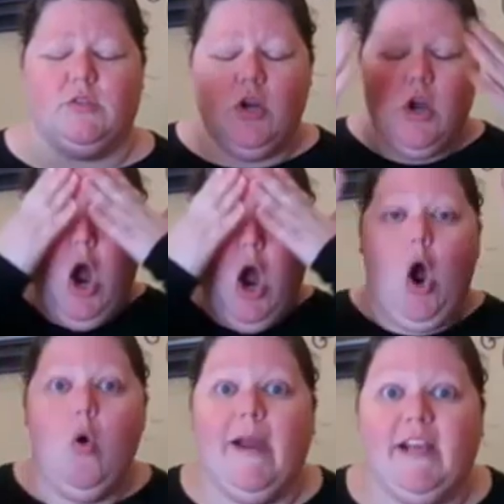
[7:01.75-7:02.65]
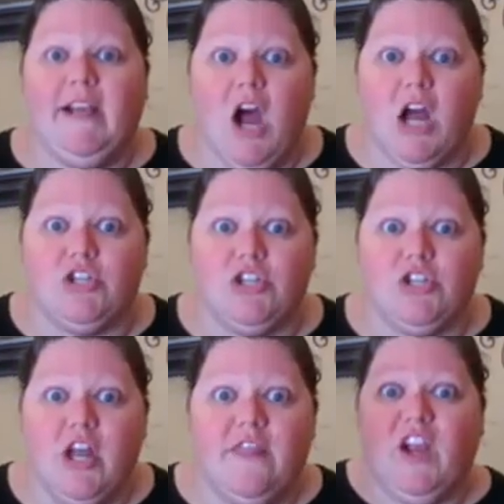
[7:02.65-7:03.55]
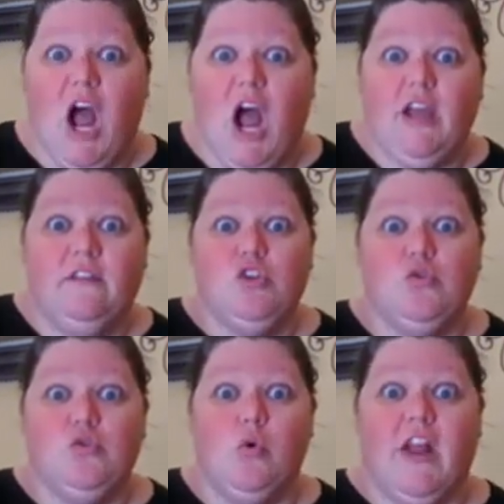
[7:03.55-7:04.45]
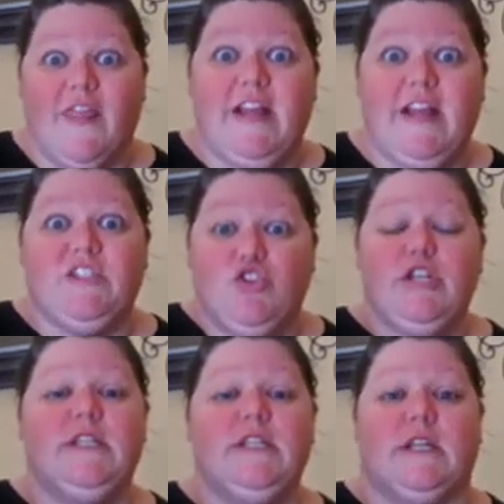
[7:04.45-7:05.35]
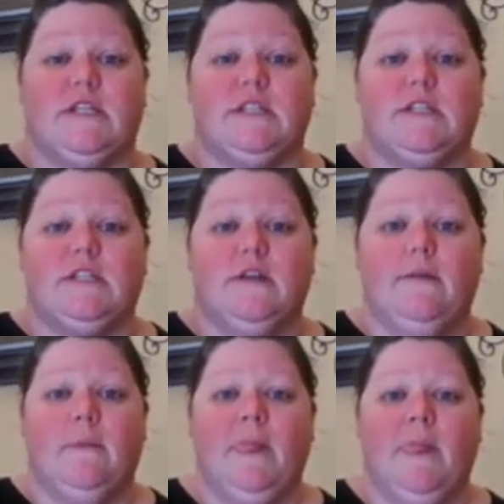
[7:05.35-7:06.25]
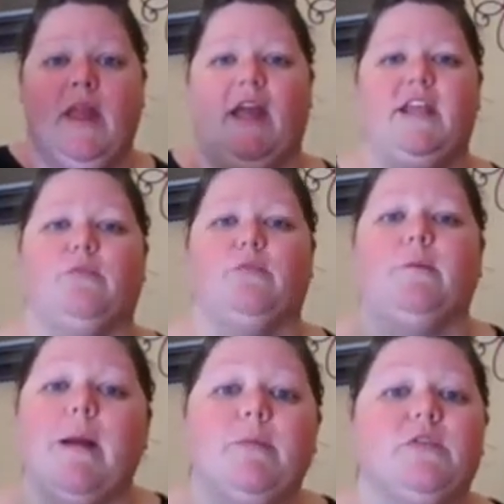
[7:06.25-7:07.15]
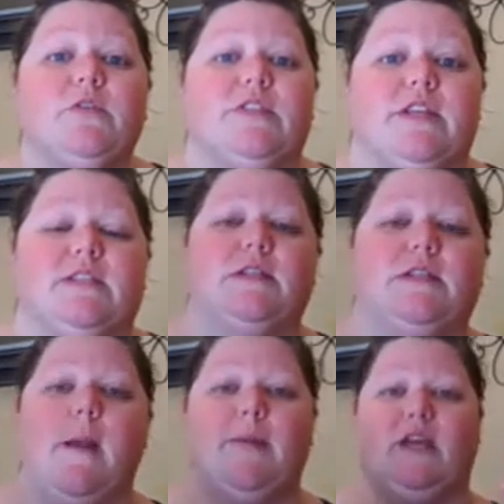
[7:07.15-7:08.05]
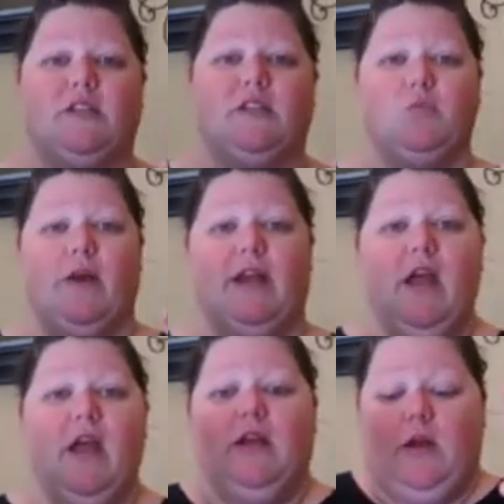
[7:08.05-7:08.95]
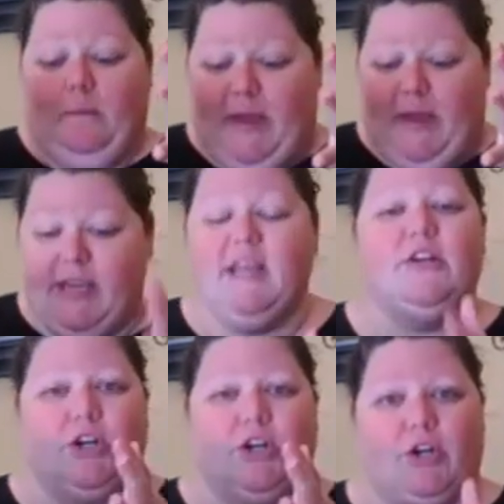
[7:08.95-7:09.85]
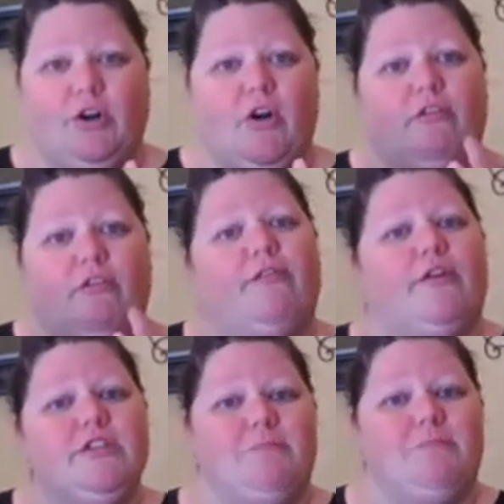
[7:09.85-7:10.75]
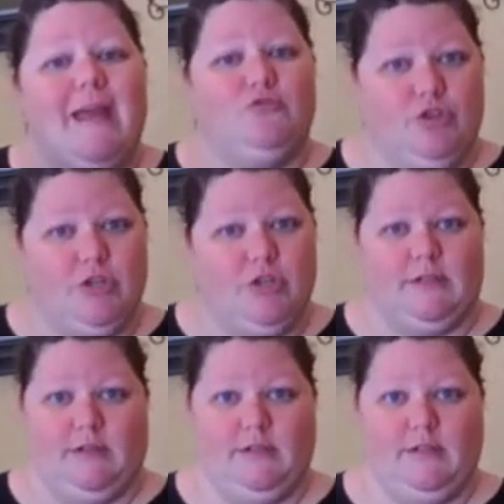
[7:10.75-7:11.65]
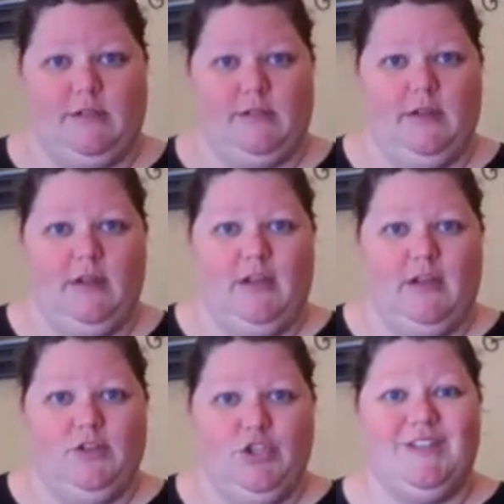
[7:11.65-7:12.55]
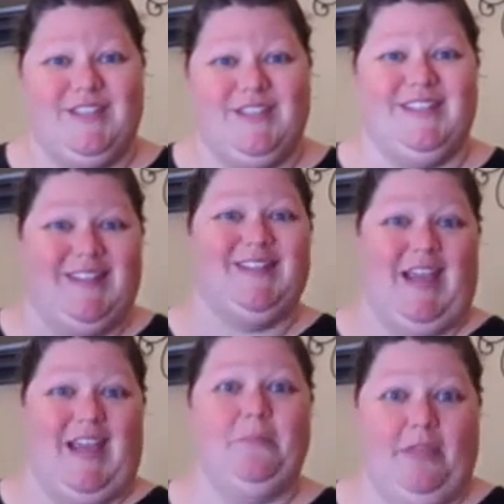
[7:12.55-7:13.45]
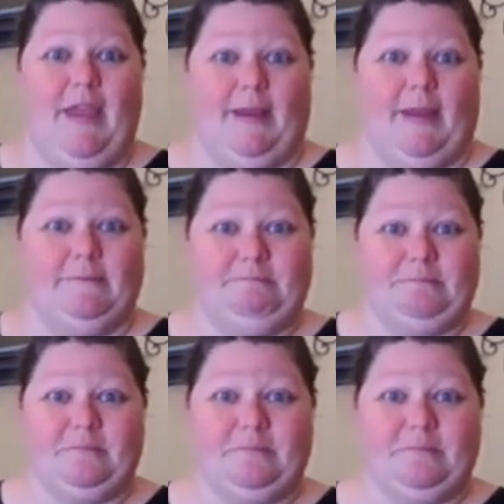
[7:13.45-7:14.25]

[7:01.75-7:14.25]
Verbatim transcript: goes, Oh my gosh, the guy on the shore, that's Jesus. And he remembers this because when Peter first met Jesus, Jesus did the same thing.